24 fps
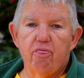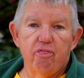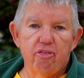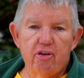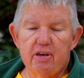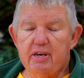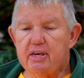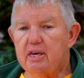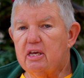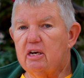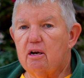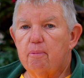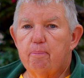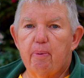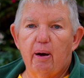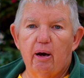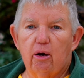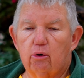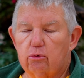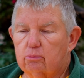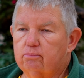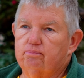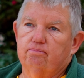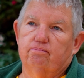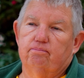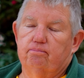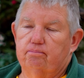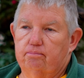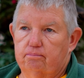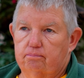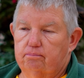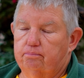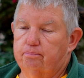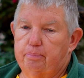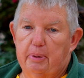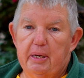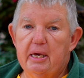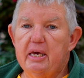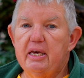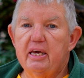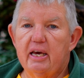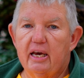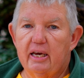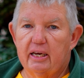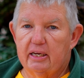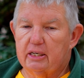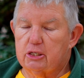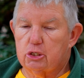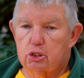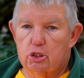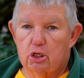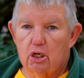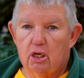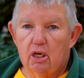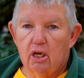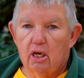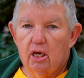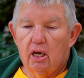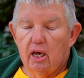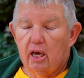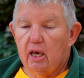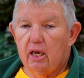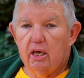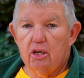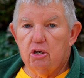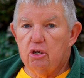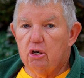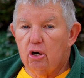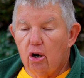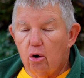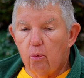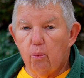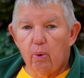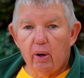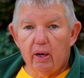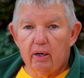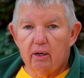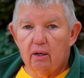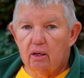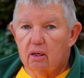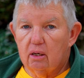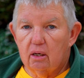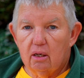thinking about pH, and you know what?